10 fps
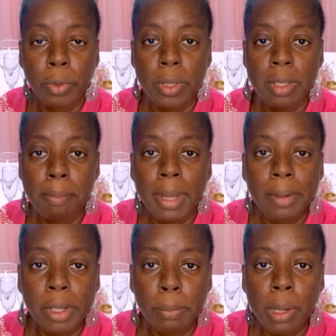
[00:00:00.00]
for some
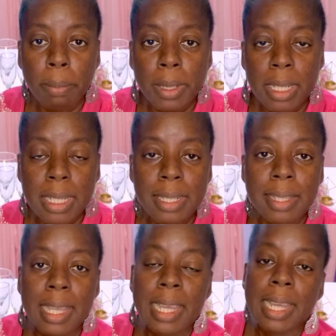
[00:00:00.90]
Marriott
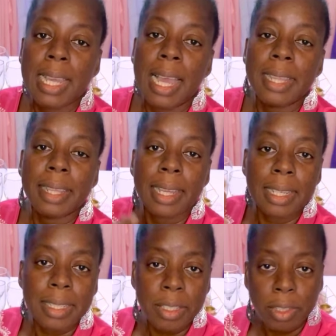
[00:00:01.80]
properties, and
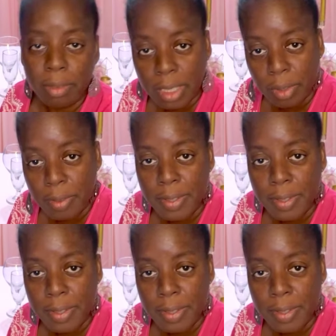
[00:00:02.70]
then to director of